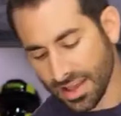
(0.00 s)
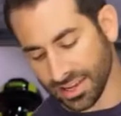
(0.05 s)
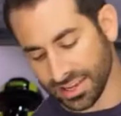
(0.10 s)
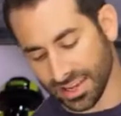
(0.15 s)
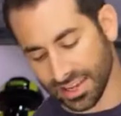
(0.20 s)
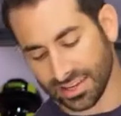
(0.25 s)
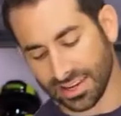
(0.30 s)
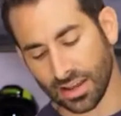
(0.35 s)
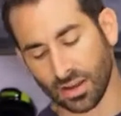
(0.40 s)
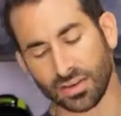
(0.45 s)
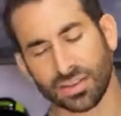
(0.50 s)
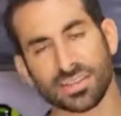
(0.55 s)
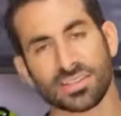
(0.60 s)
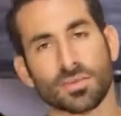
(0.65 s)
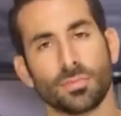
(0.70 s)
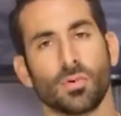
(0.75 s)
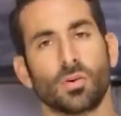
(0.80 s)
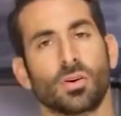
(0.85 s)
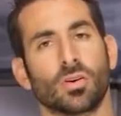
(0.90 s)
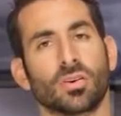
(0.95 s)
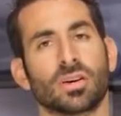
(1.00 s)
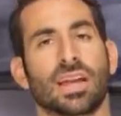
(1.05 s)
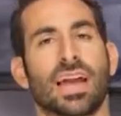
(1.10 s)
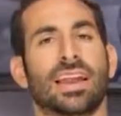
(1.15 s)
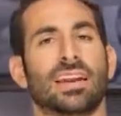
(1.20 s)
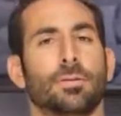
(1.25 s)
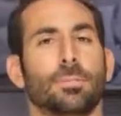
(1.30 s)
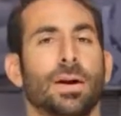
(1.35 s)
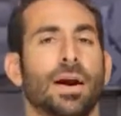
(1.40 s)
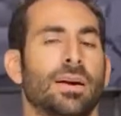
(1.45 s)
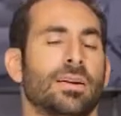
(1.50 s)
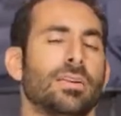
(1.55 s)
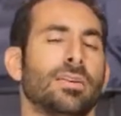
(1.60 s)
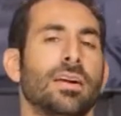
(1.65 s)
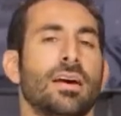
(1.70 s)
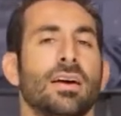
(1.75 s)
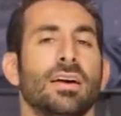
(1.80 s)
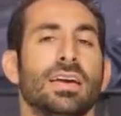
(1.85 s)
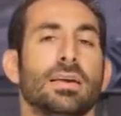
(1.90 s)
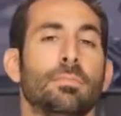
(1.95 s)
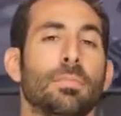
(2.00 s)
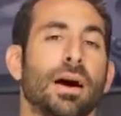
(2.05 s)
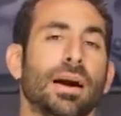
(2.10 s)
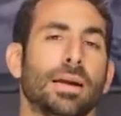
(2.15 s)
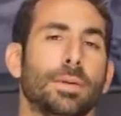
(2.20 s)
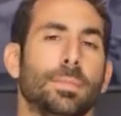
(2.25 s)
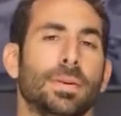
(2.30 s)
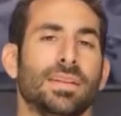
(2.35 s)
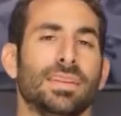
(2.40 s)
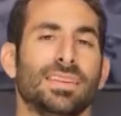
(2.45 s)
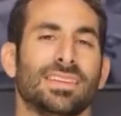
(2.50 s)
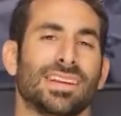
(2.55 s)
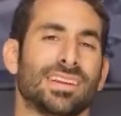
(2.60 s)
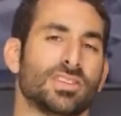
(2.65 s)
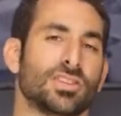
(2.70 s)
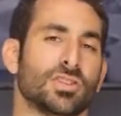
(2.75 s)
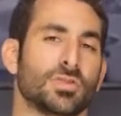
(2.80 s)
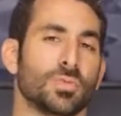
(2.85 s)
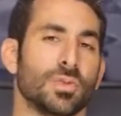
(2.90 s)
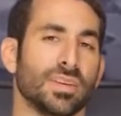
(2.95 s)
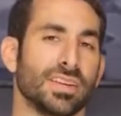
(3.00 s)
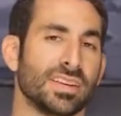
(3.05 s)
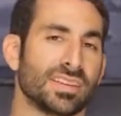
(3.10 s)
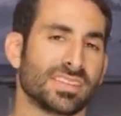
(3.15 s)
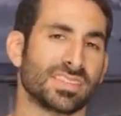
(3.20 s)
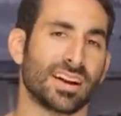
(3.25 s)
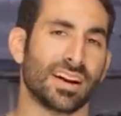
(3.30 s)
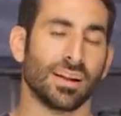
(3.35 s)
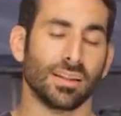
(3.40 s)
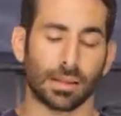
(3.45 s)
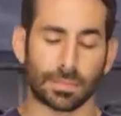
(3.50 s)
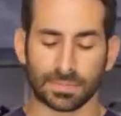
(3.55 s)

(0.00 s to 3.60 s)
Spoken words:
Again, now it gets a more organic pattern. In my opinion, that's just really a style